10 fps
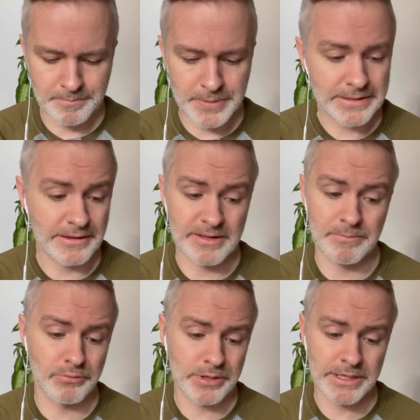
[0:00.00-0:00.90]
Picked this up
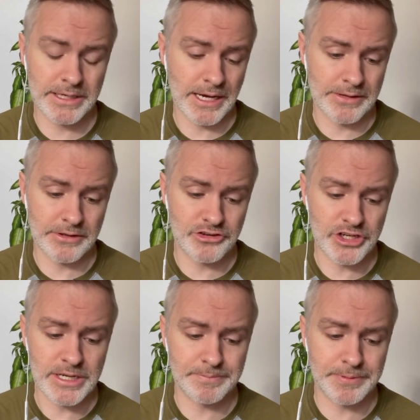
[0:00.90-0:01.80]
really on the
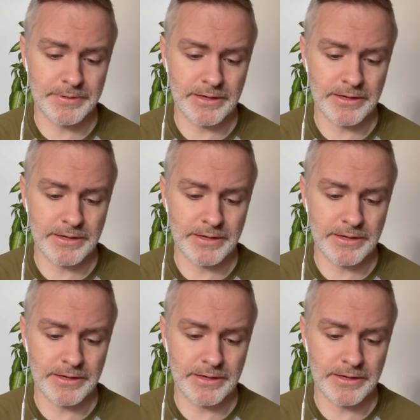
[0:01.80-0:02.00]
cheap,